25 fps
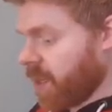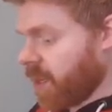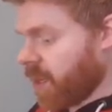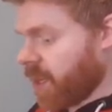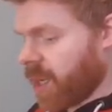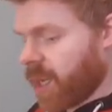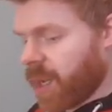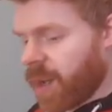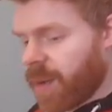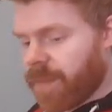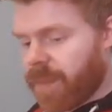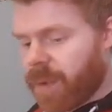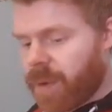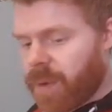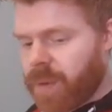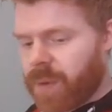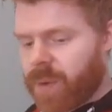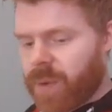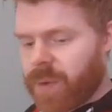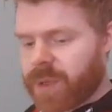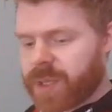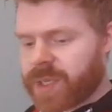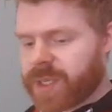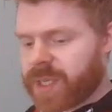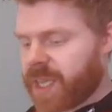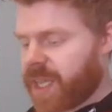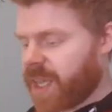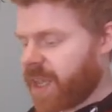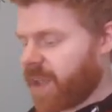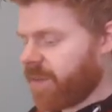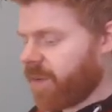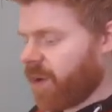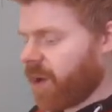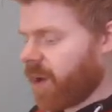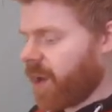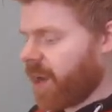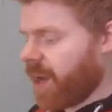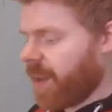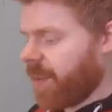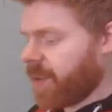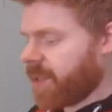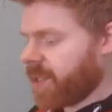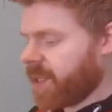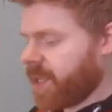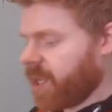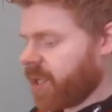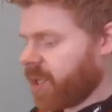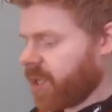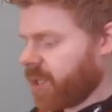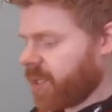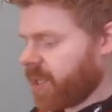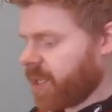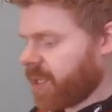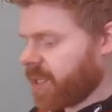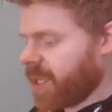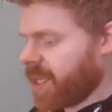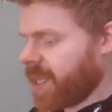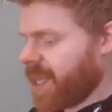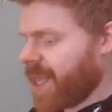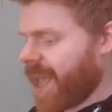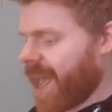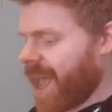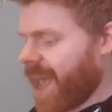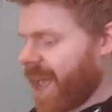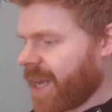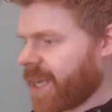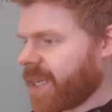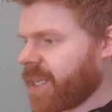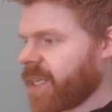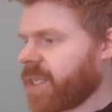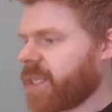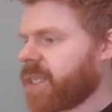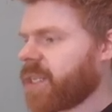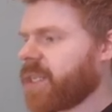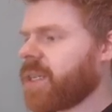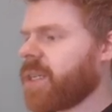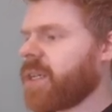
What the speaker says: But we will save our limited editions to the end